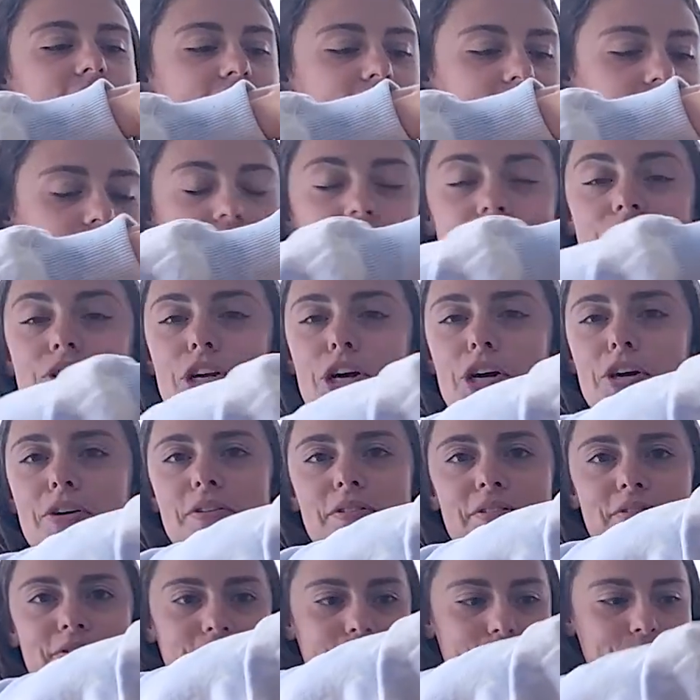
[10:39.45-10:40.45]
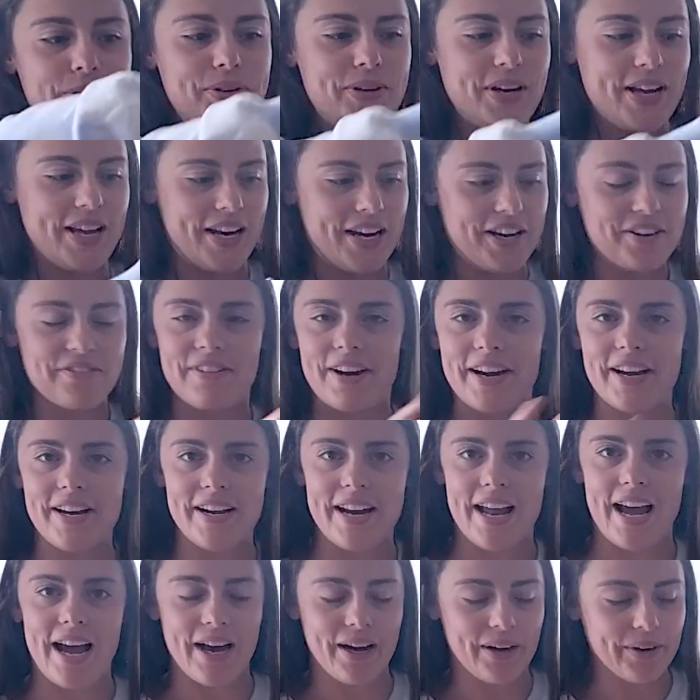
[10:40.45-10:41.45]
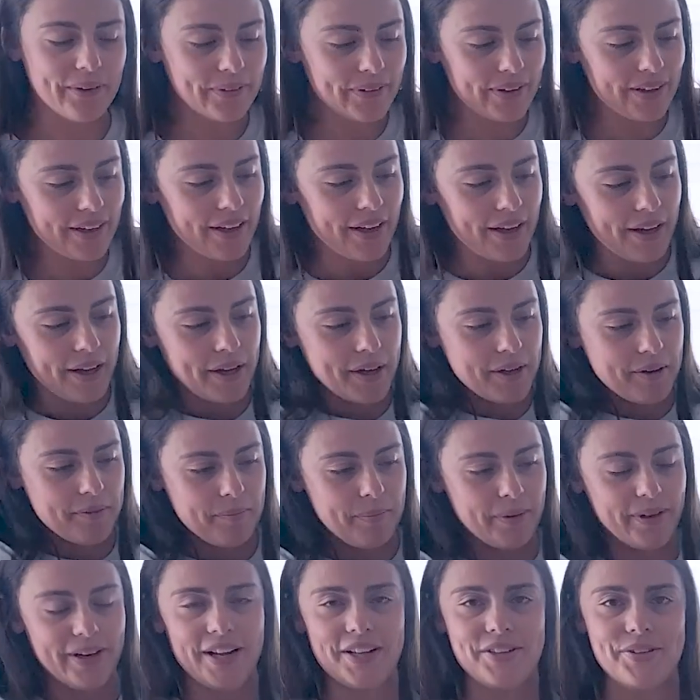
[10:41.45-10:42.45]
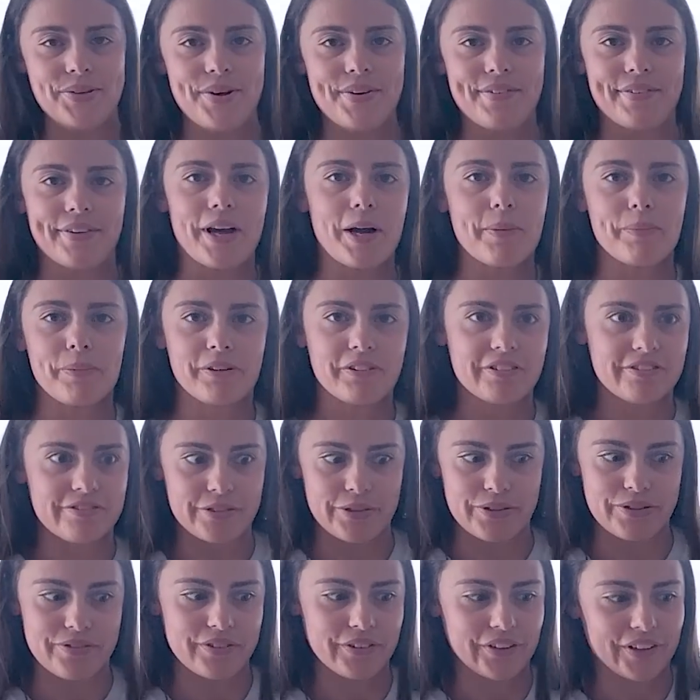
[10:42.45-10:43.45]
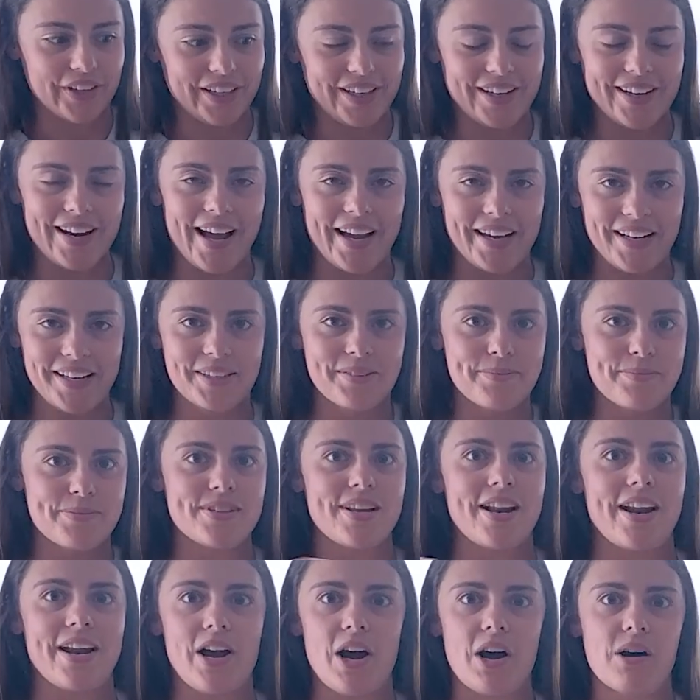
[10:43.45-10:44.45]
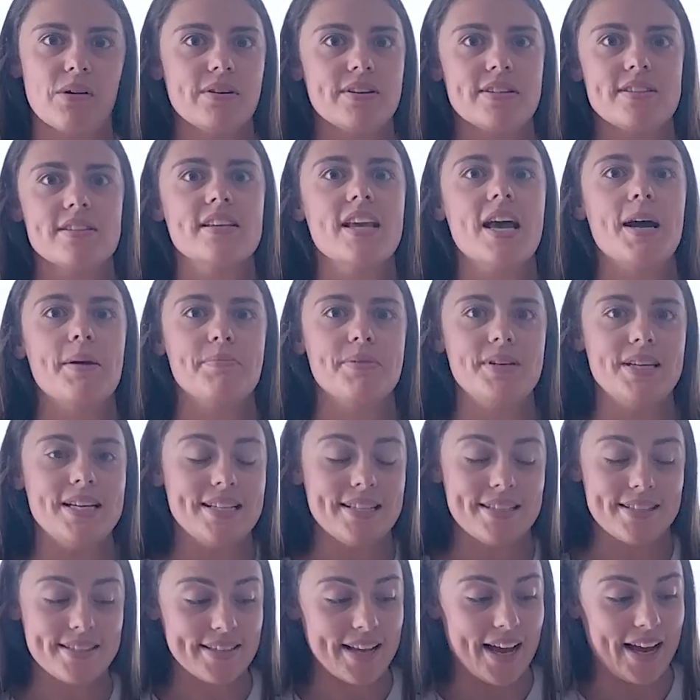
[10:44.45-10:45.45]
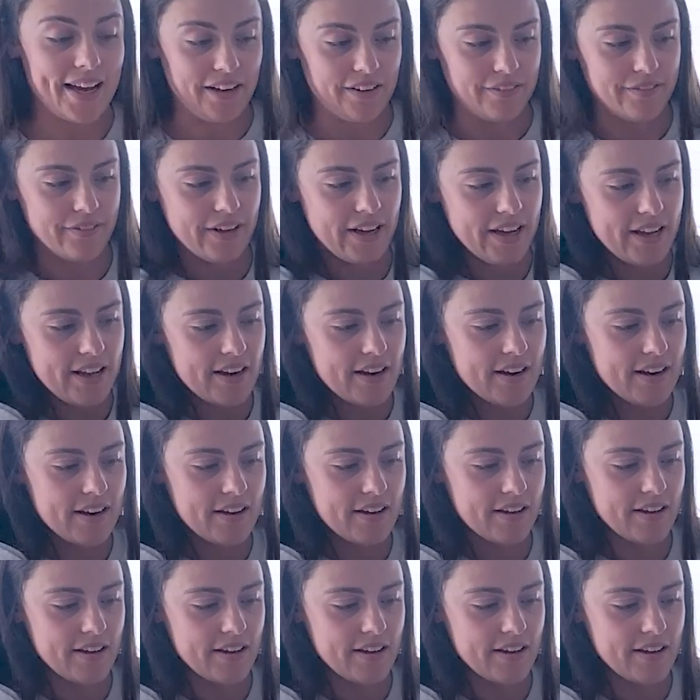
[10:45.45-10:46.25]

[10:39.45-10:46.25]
There's no food in it right now, but I do have a couple of food related items that I always kept inside of it.